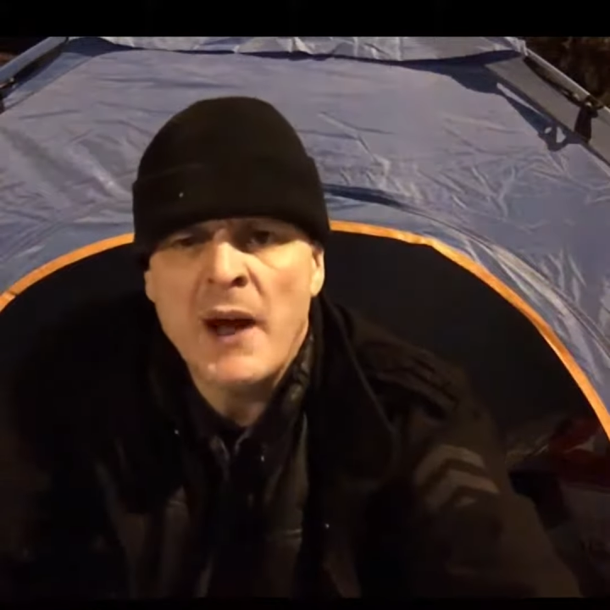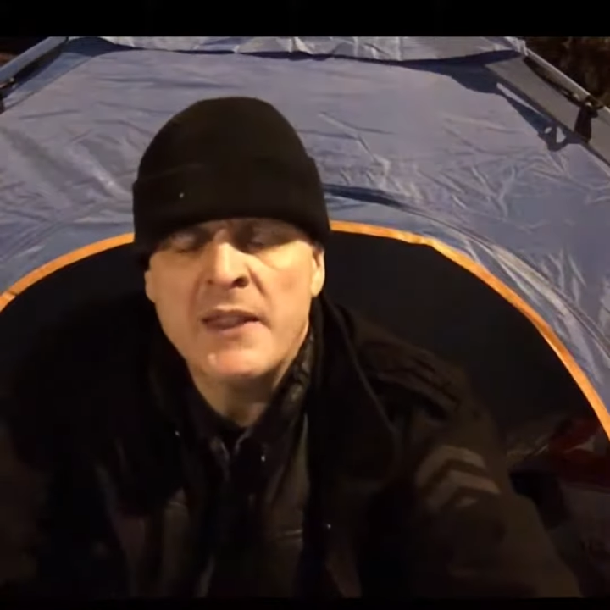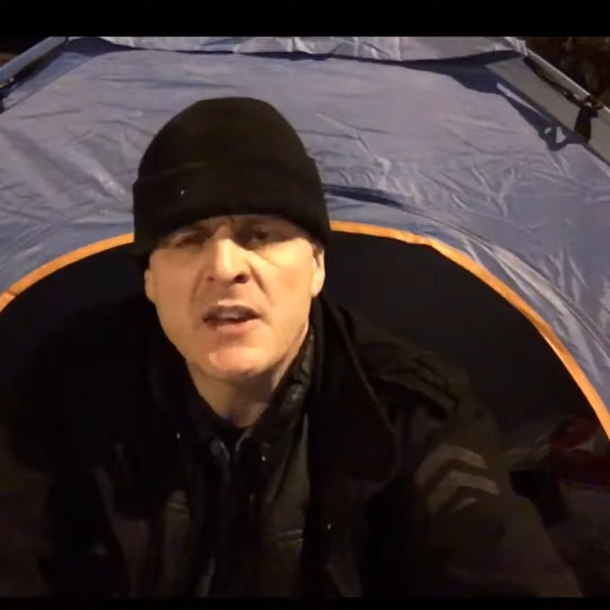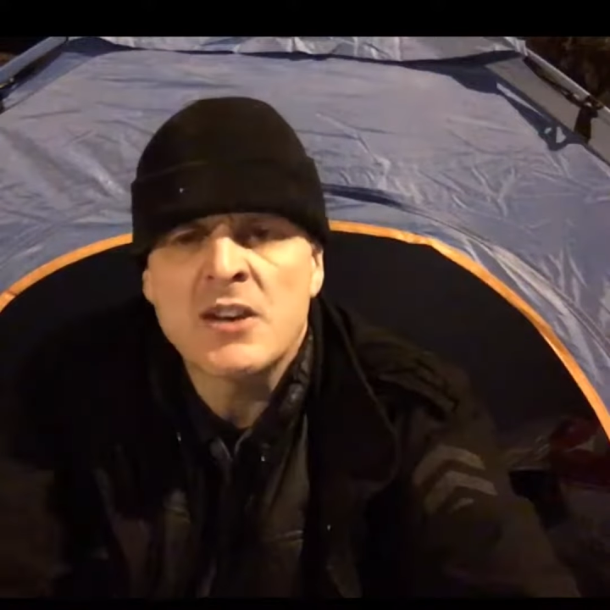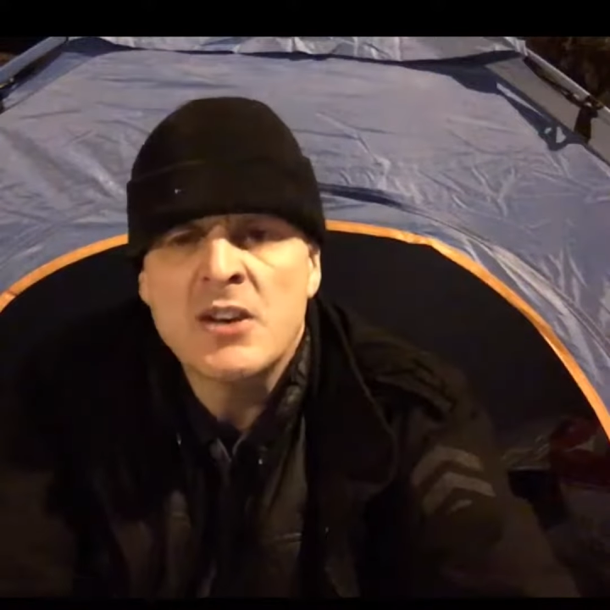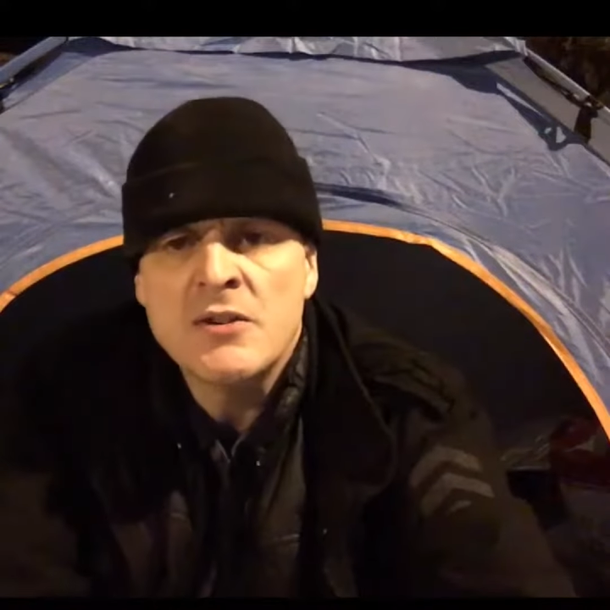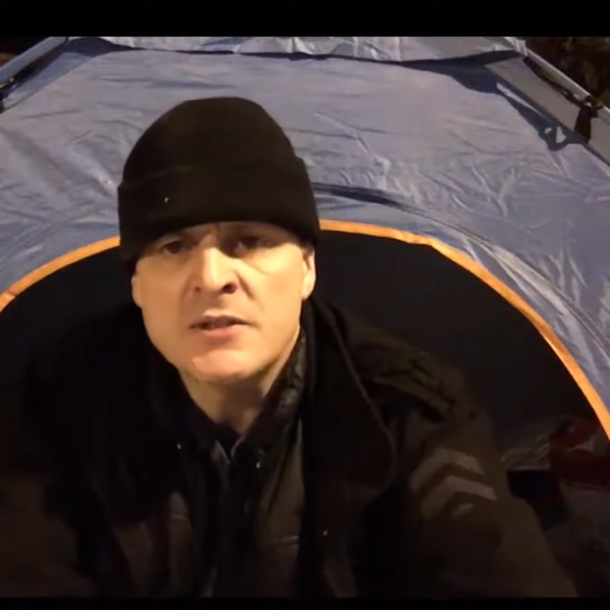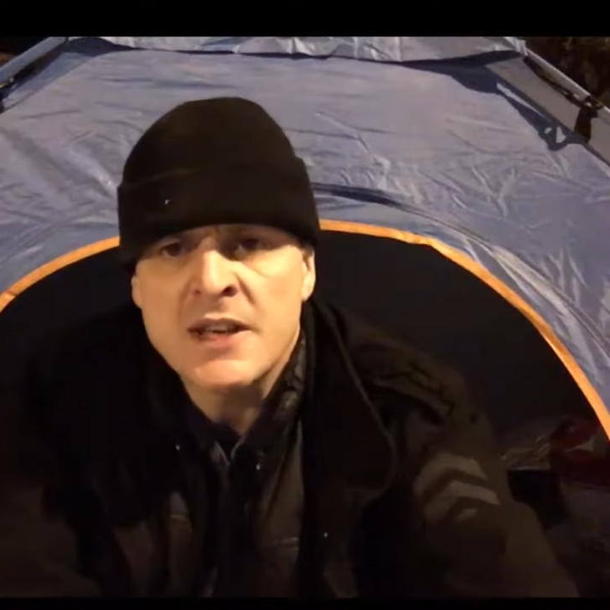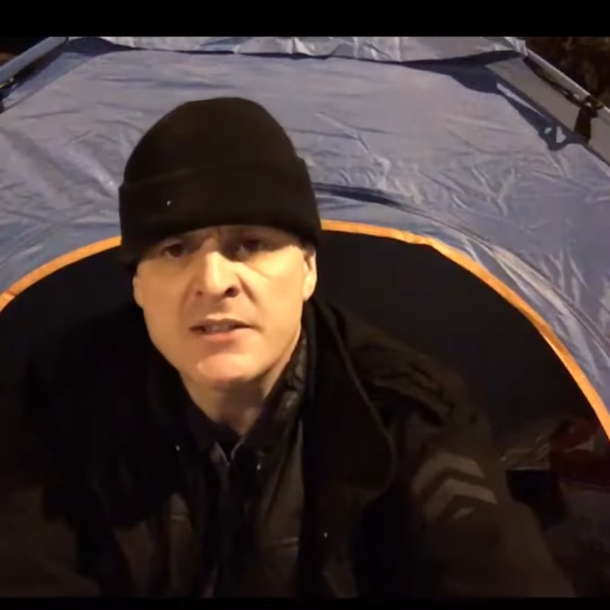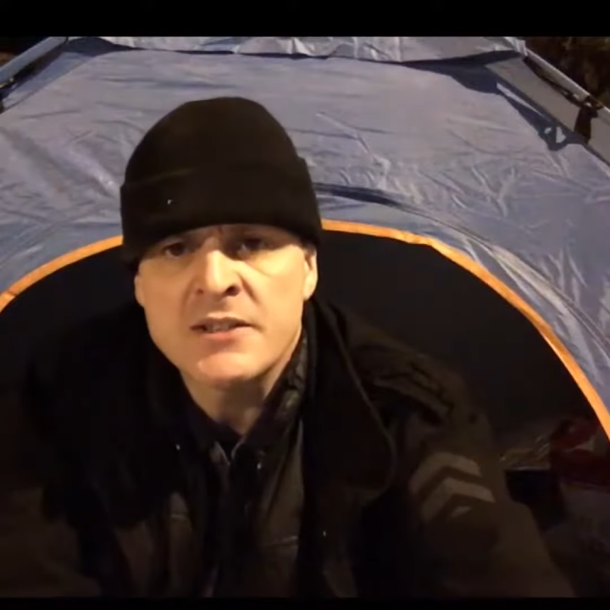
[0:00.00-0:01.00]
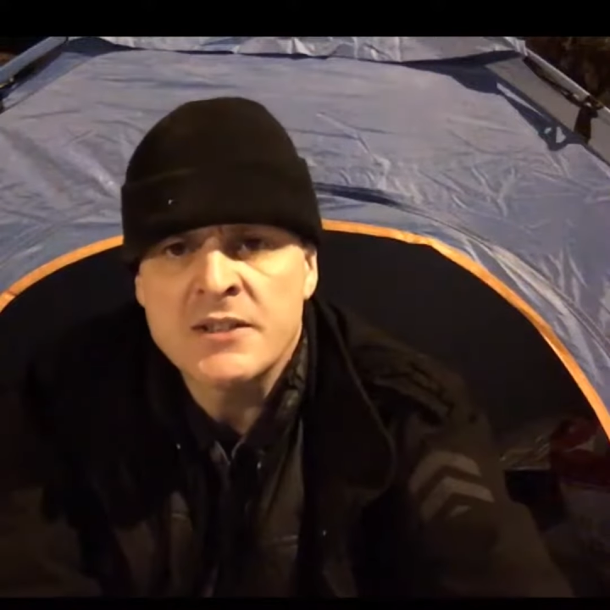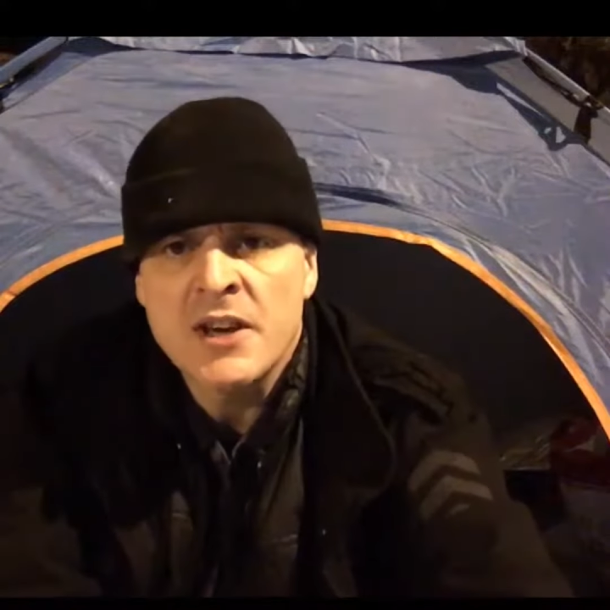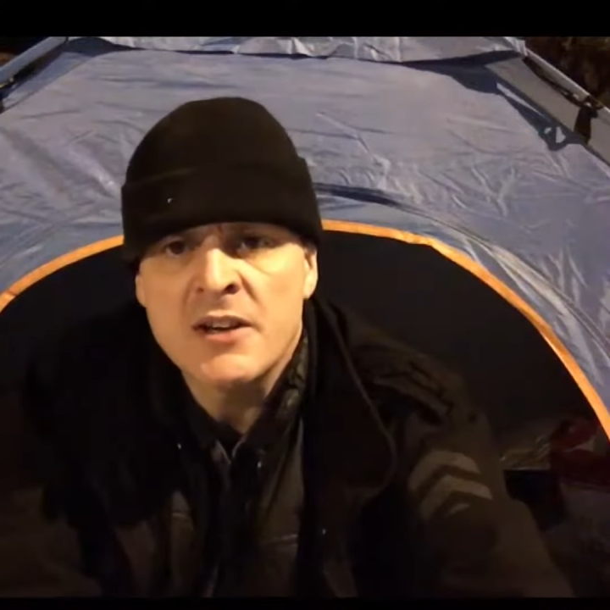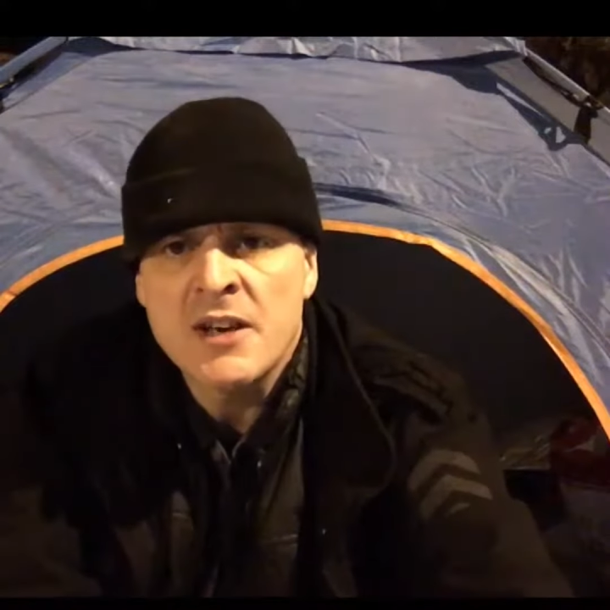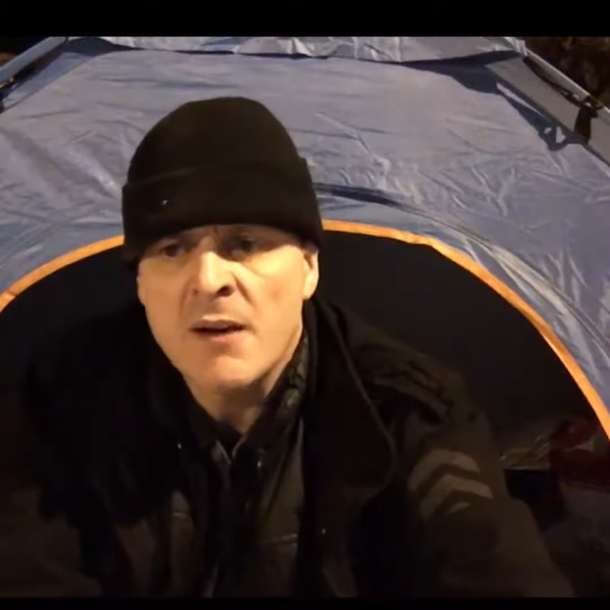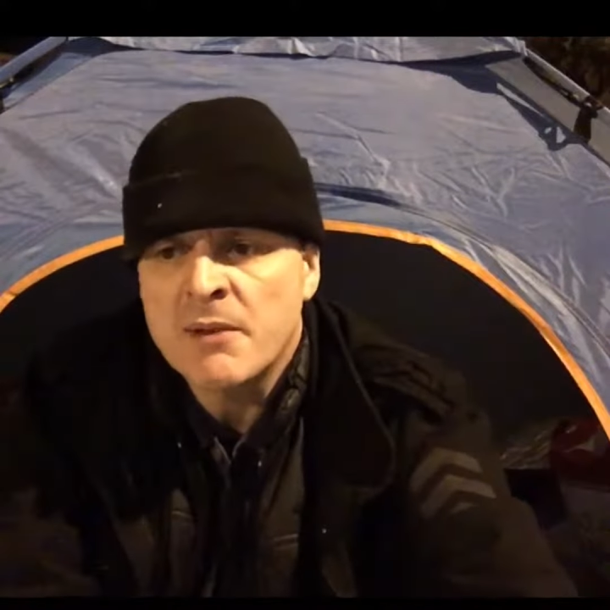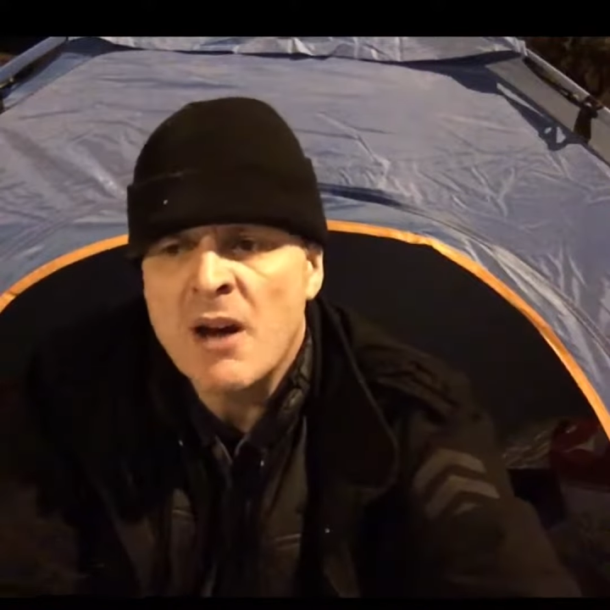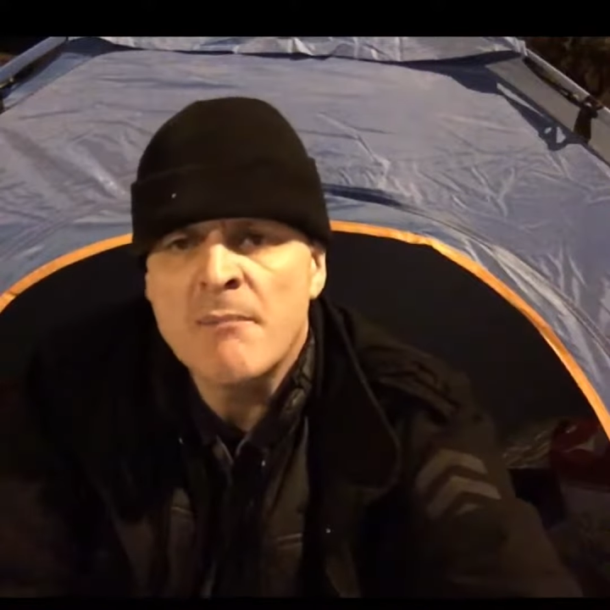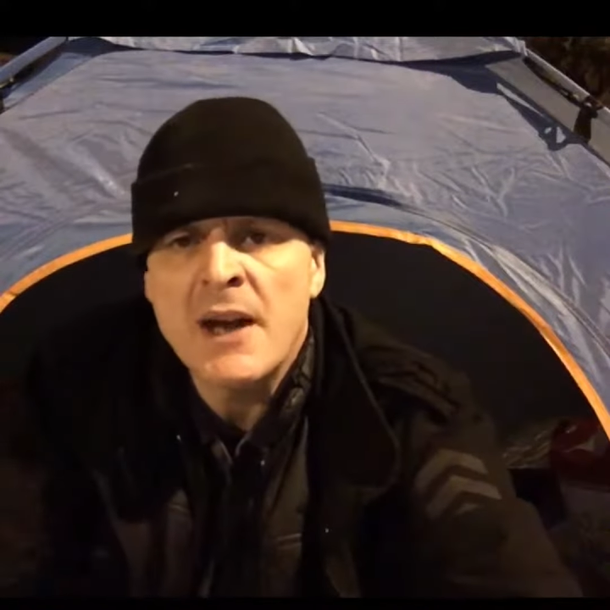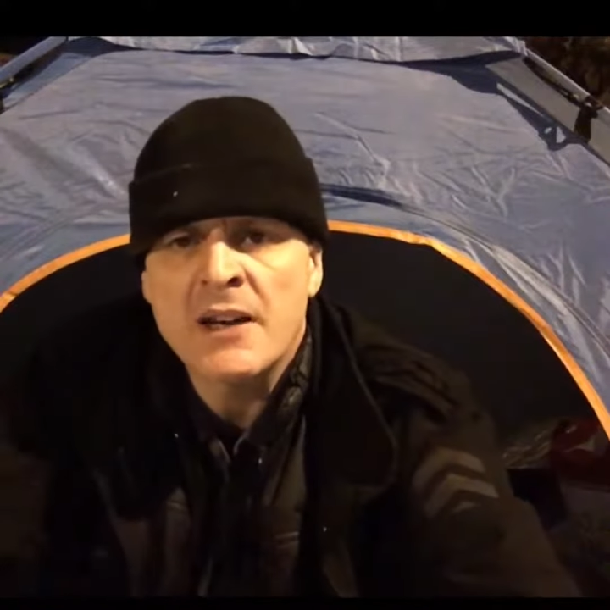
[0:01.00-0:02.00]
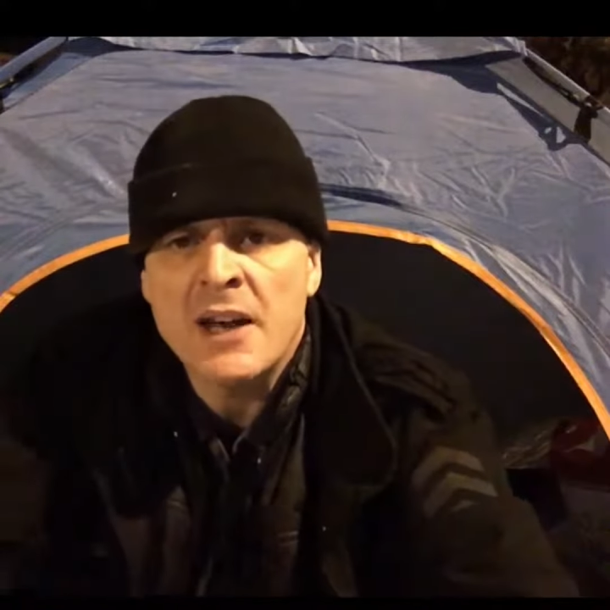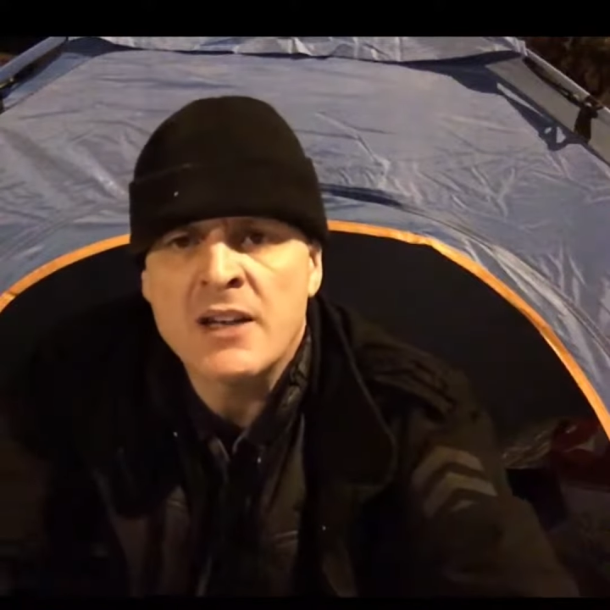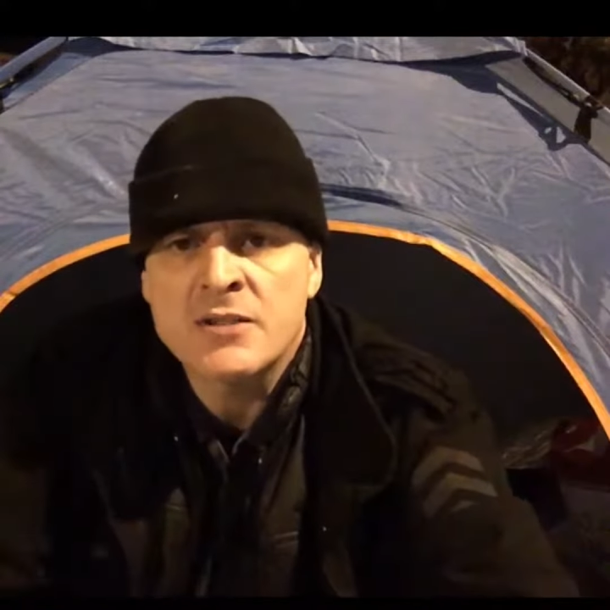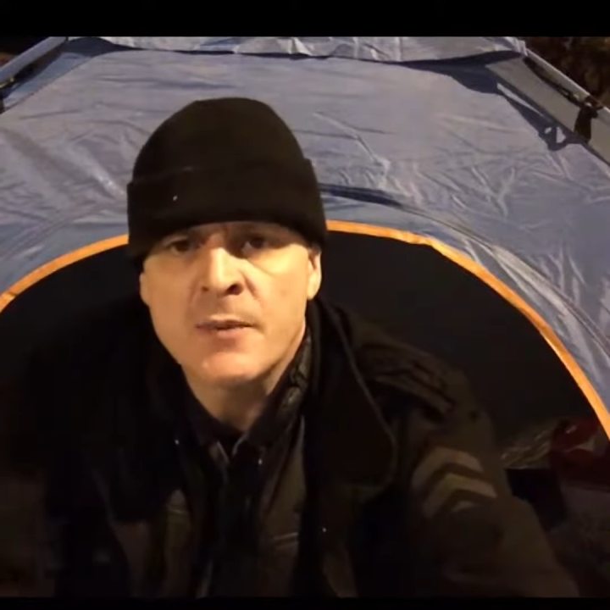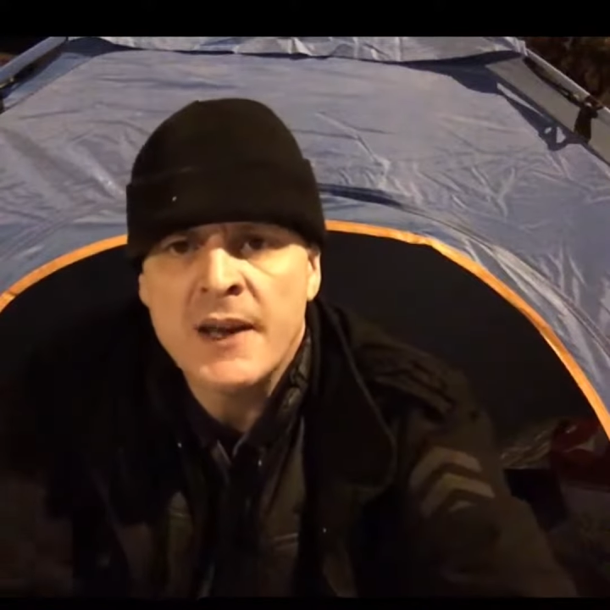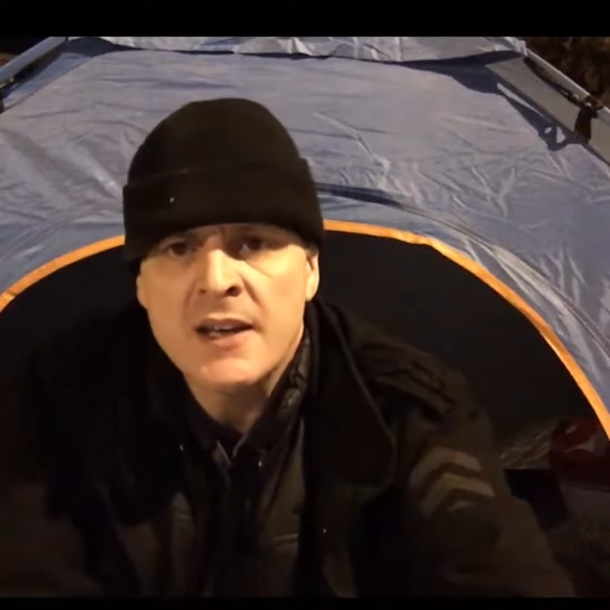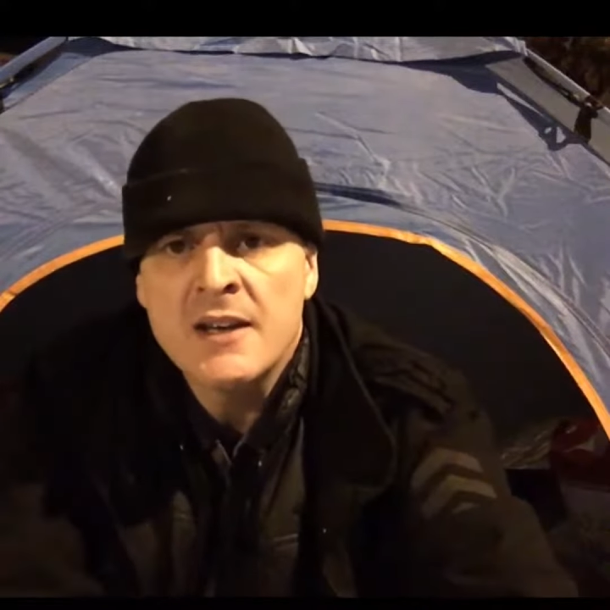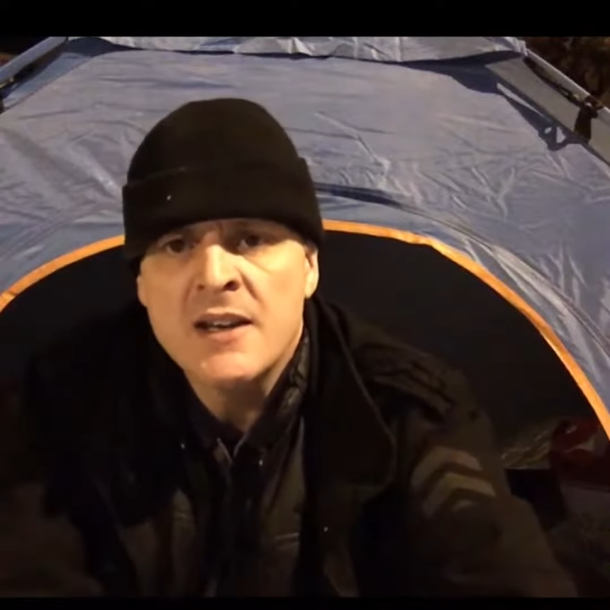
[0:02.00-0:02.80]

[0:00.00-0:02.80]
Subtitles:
the accused hasn't turned up, come back next week.